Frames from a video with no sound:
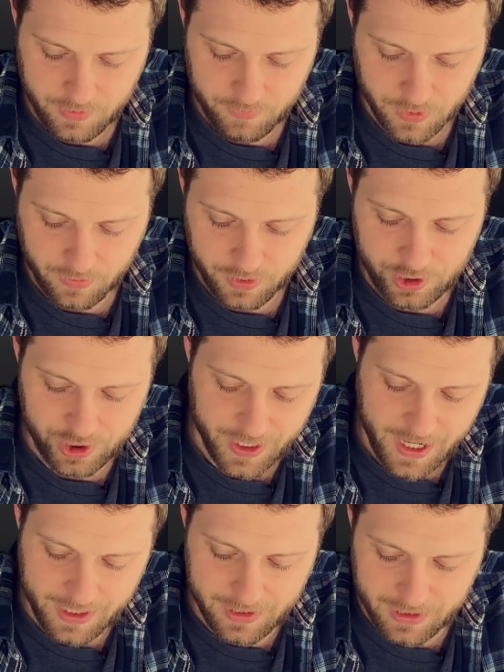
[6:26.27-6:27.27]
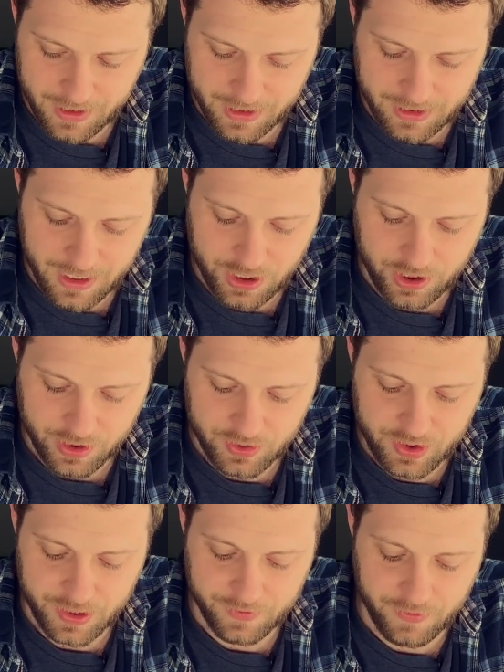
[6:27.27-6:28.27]
But Christianity teaches
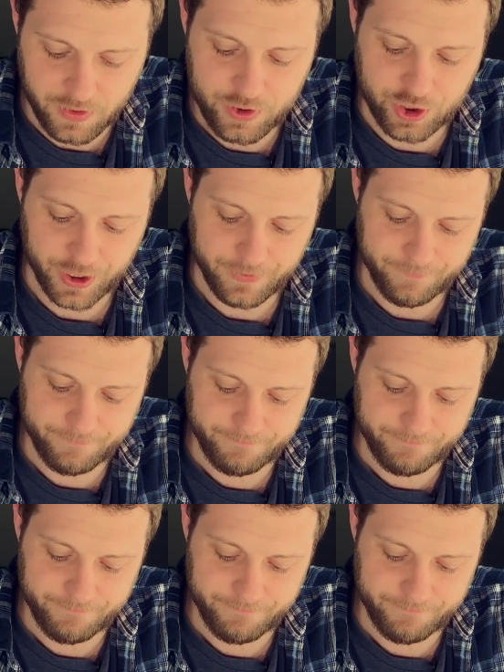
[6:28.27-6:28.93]
conversion,